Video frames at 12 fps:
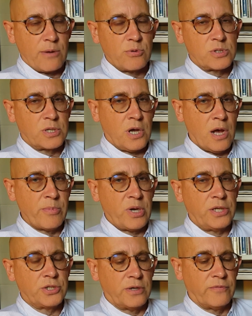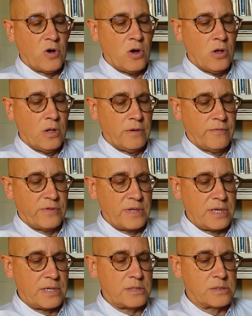And it was a combination of all of
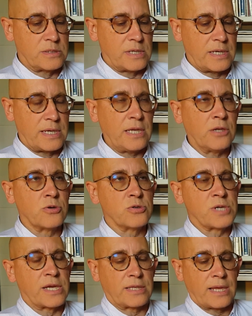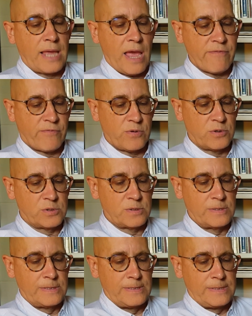these intersecting
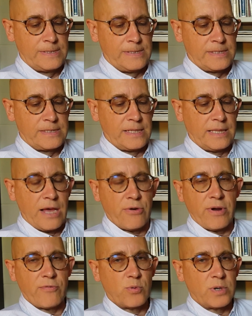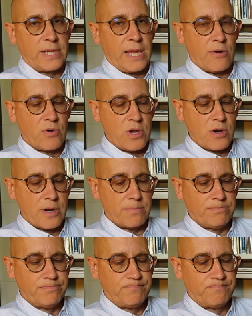efforts that allowed everyone to carry
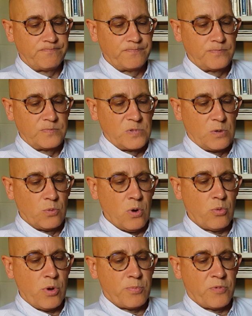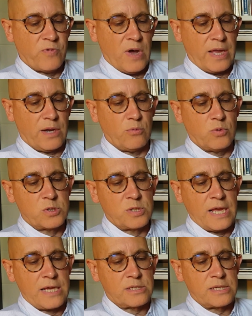on. What we provided
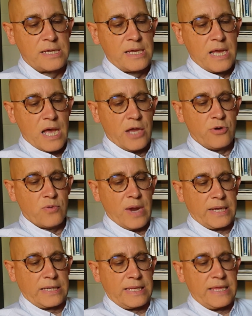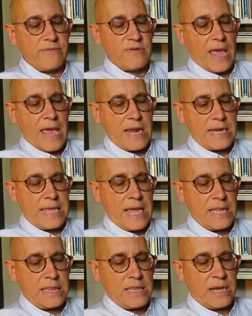was less a direct give and
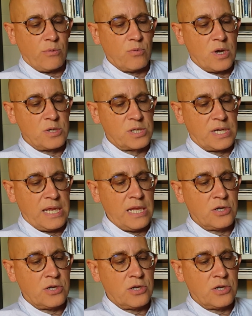get than it was an